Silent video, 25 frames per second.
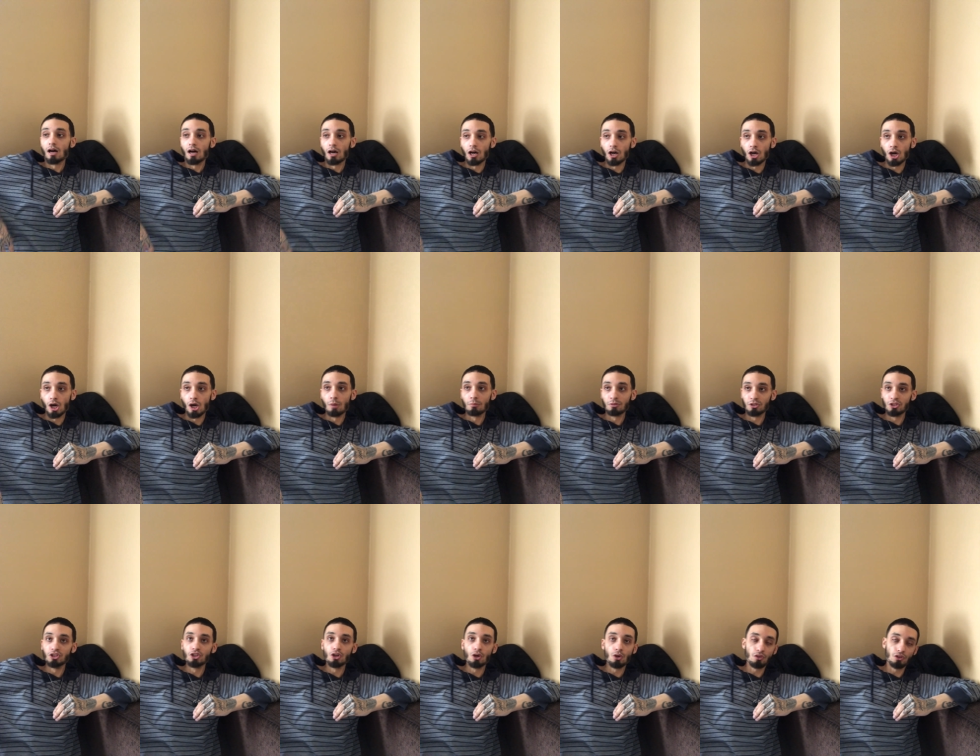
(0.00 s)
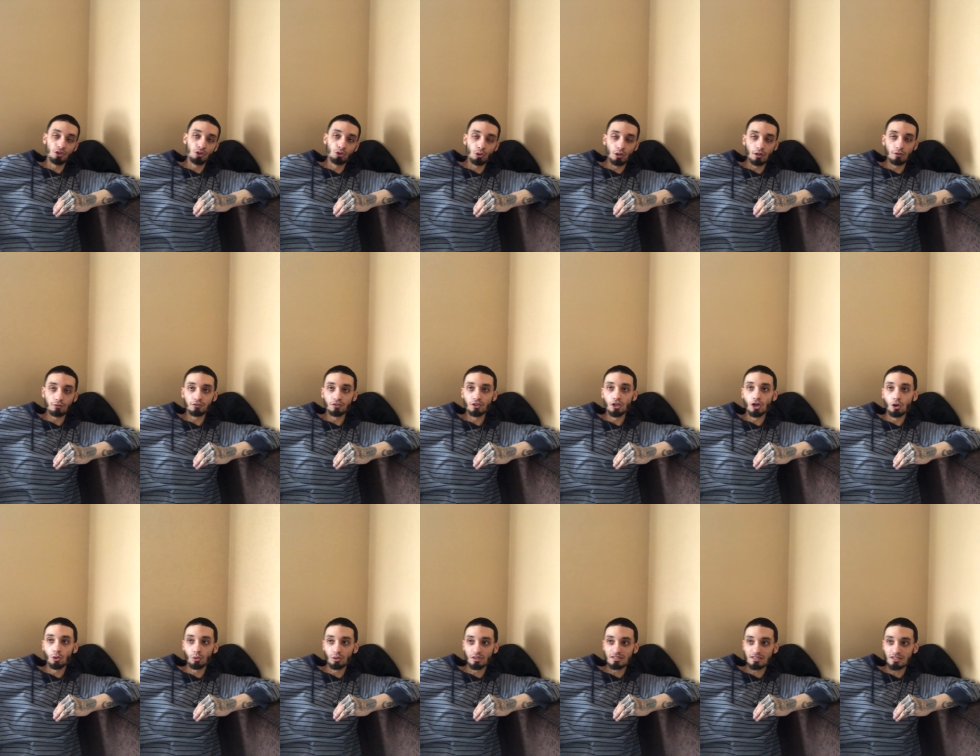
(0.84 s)
You know, the North
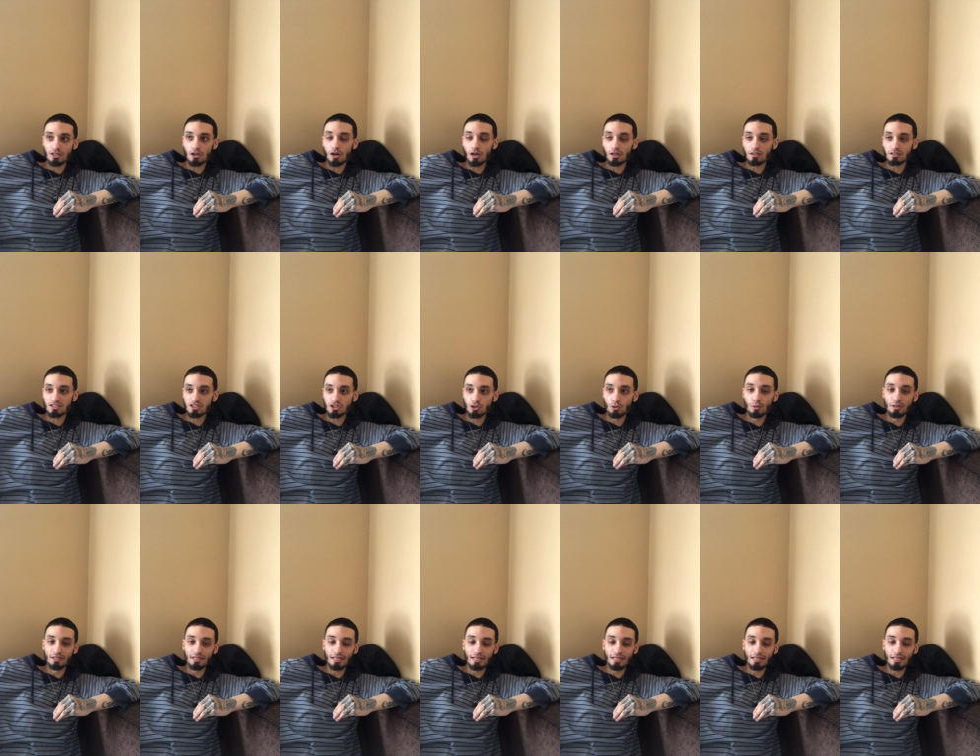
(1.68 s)
Node is also in